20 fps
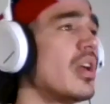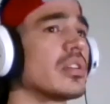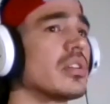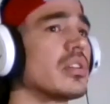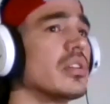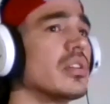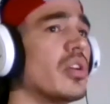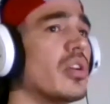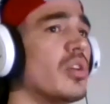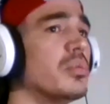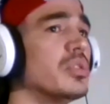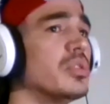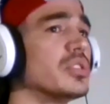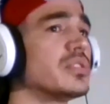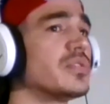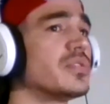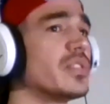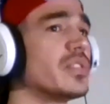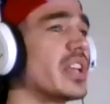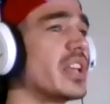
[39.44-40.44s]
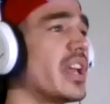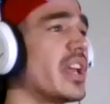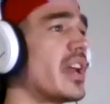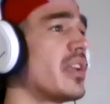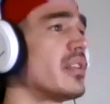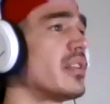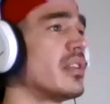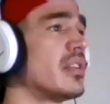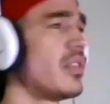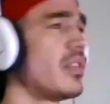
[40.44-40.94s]
Could almost
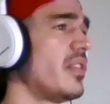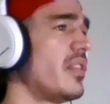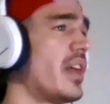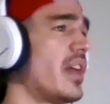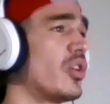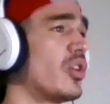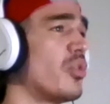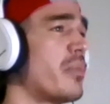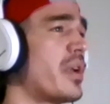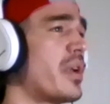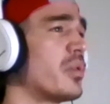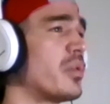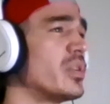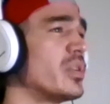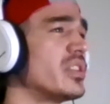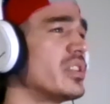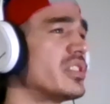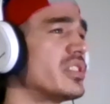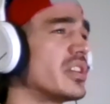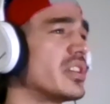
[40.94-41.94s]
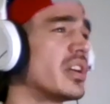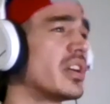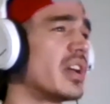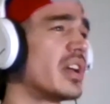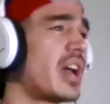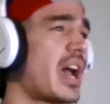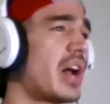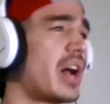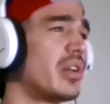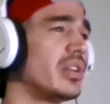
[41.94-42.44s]
forget that old man Winter
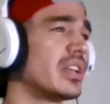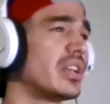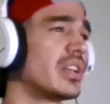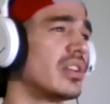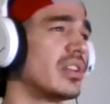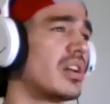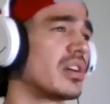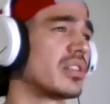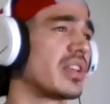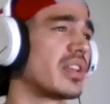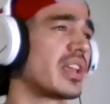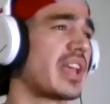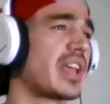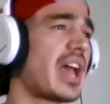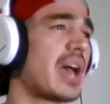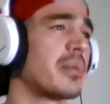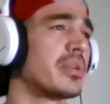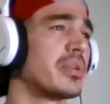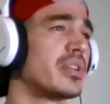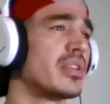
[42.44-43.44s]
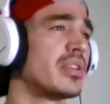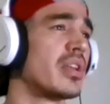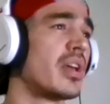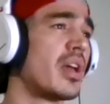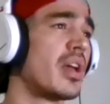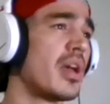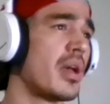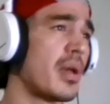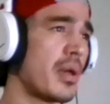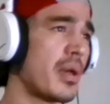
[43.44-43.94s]
howling along the cabin,
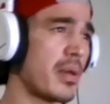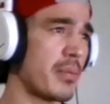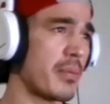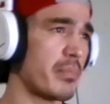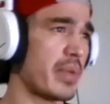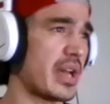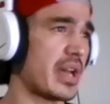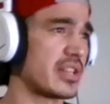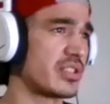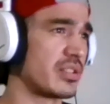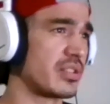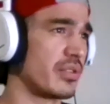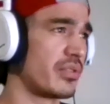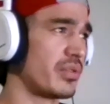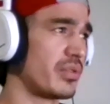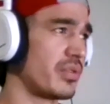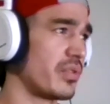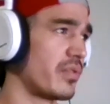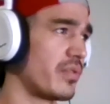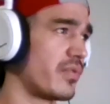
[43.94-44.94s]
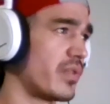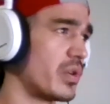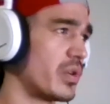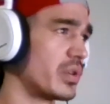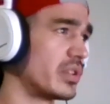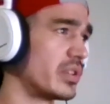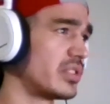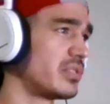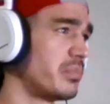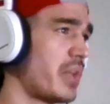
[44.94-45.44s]
bashing through the
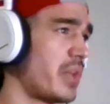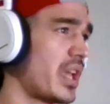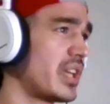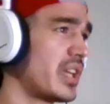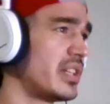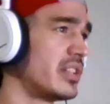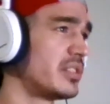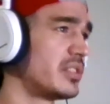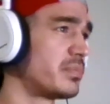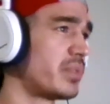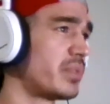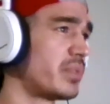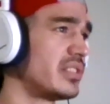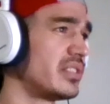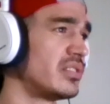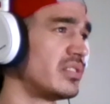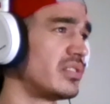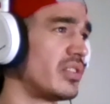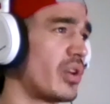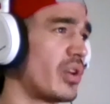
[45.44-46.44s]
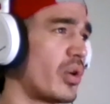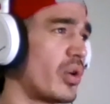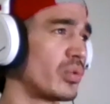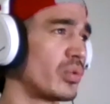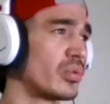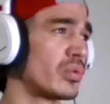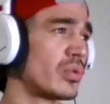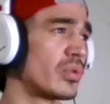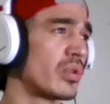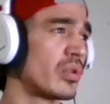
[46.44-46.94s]
forest, making his presence
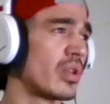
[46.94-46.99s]
known.